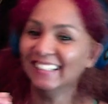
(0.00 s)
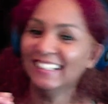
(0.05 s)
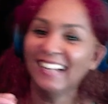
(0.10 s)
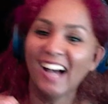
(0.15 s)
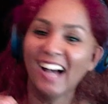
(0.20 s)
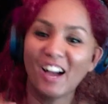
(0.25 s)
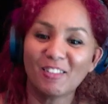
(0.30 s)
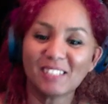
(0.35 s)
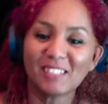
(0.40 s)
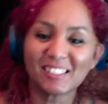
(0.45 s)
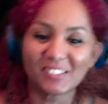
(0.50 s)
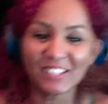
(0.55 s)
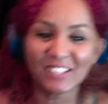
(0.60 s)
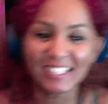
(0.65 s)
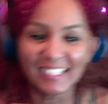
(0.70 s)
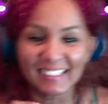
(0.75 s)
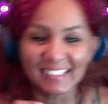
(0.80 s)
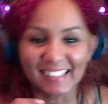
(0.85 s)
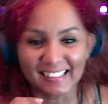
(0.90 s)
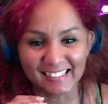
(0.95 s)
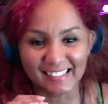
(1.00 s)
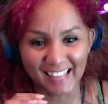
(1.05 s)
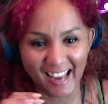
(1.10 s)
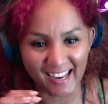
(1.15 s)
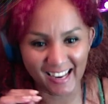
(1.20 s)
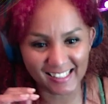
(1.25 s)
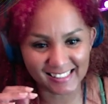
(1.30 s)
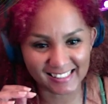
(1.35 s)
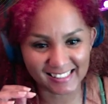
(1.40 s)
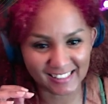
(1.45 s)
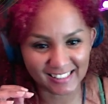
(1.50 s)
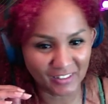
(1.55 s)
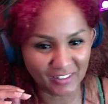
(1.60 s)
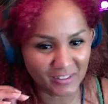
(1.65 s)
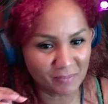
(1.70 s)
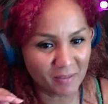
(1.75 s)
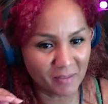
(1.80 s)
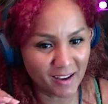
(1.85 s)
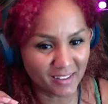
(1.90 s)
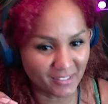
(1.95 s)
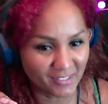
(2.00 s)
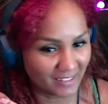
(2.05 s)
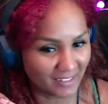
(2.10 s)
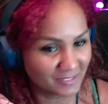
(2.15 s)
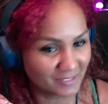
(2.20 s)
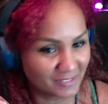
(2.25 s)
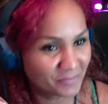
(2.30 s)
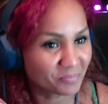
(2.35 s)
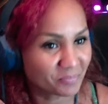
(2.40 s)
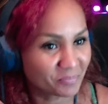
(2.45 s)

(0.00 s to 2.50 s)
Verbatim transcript: I was reading the text on the background.